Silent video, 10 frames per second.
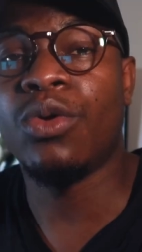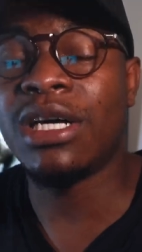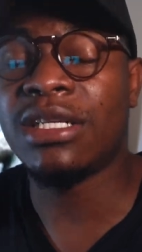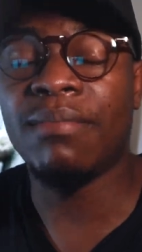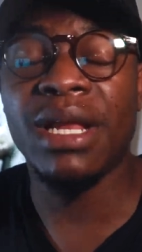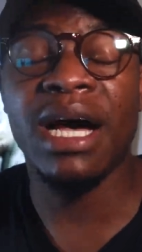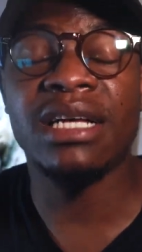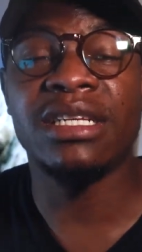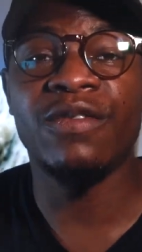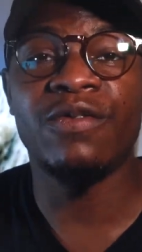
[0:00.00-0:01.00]
you guys have been
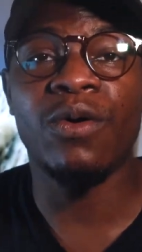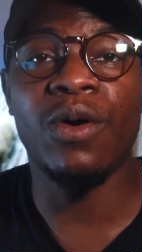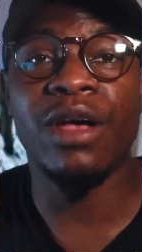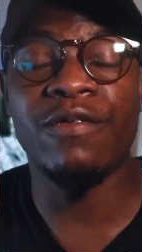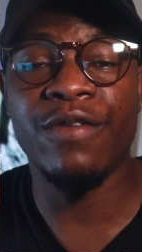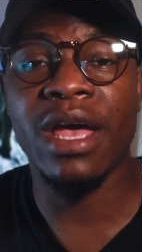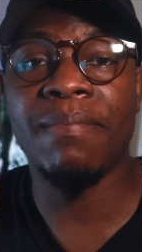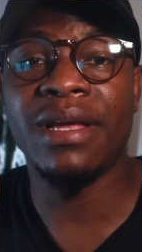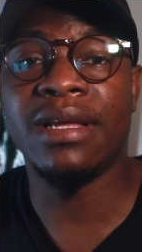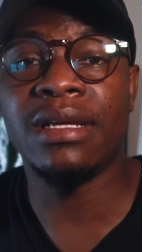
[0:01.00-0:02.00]
asking for a
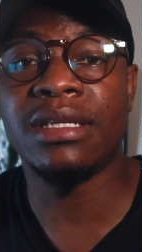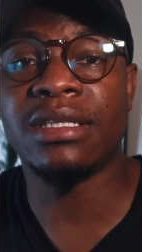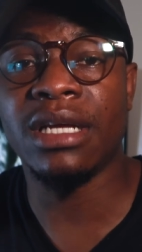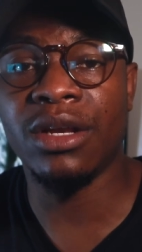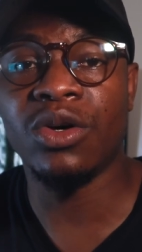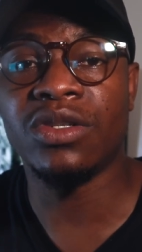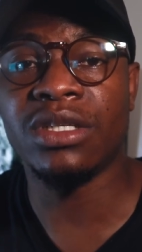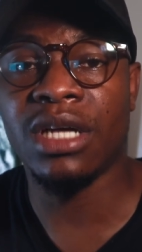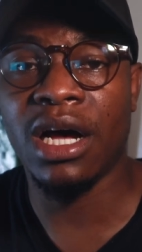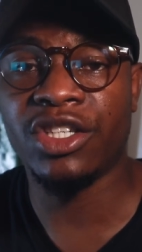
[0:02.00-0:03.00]
VIP
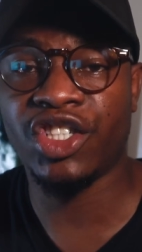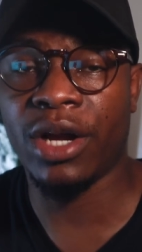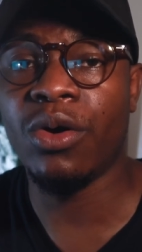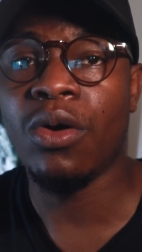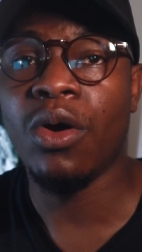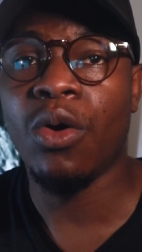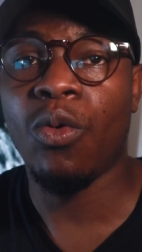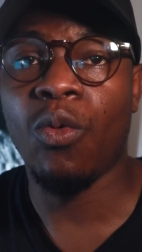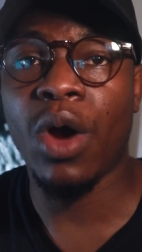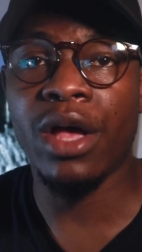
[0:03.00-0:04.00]
signals uh, channel
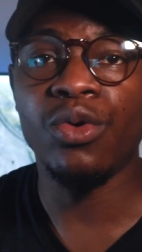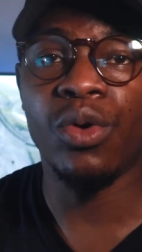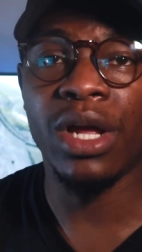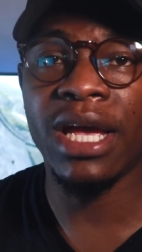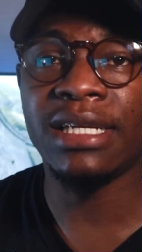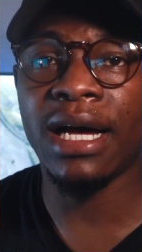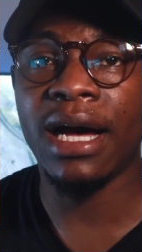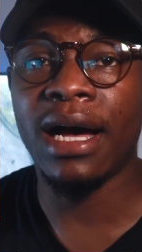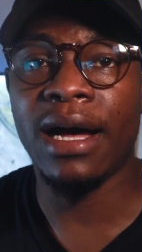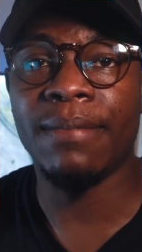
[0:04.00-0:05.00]
where you'll
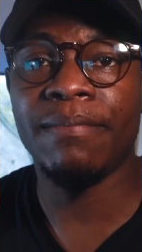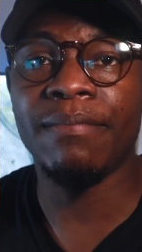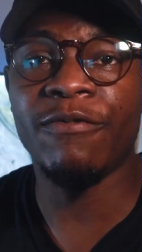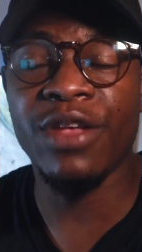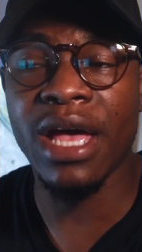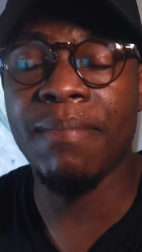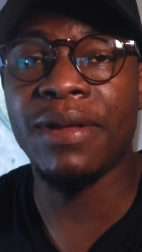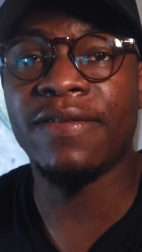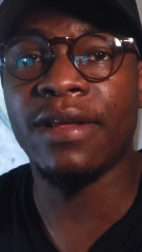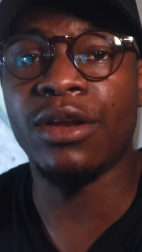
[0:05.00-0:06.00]
get uh,
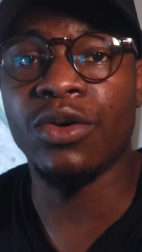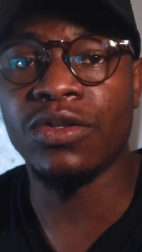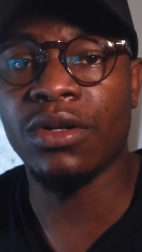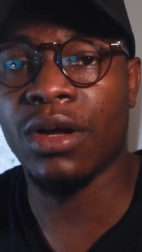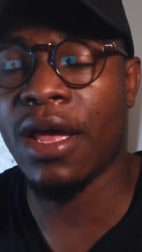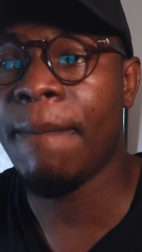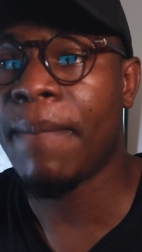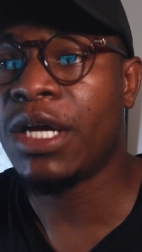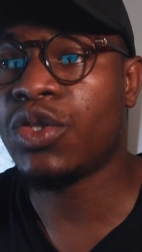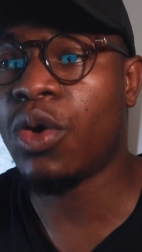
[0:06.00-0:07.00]
VIP signals
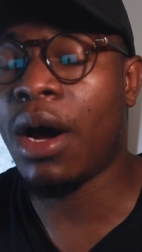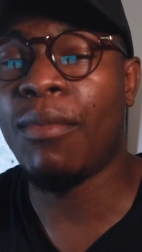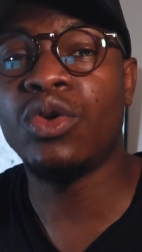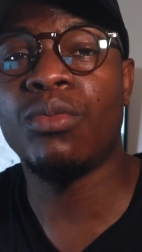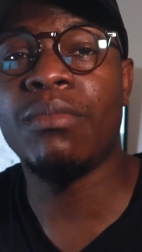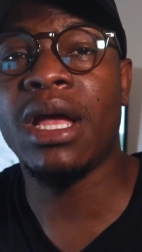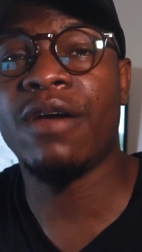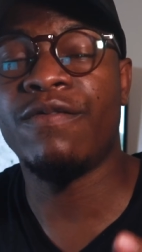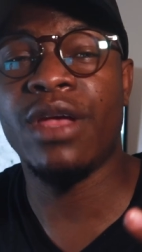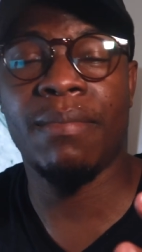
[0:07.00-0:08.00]
okay so I'm going to
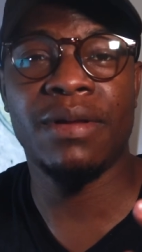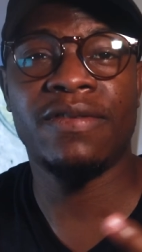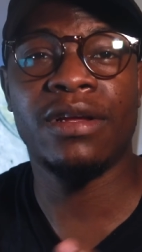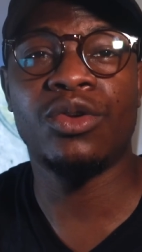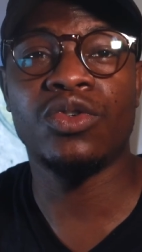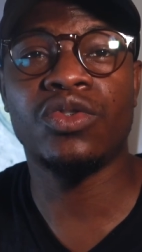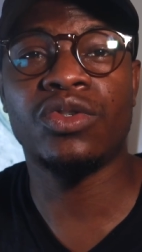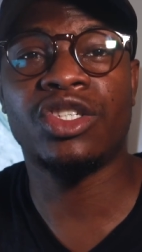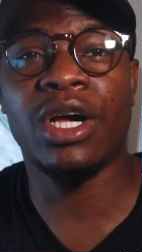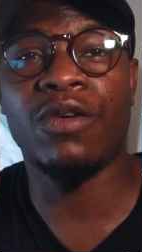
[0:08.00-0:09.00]
make a VIP
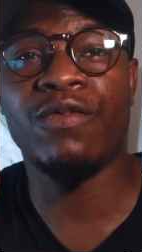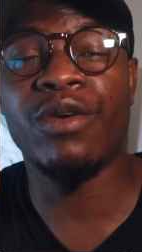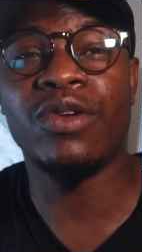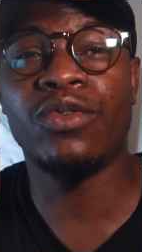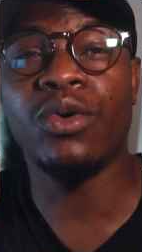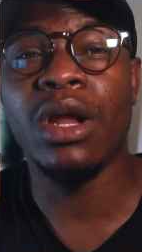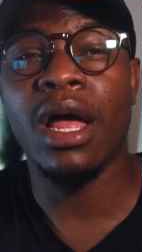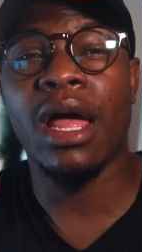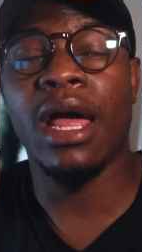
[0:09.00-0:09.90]
signals channel very soon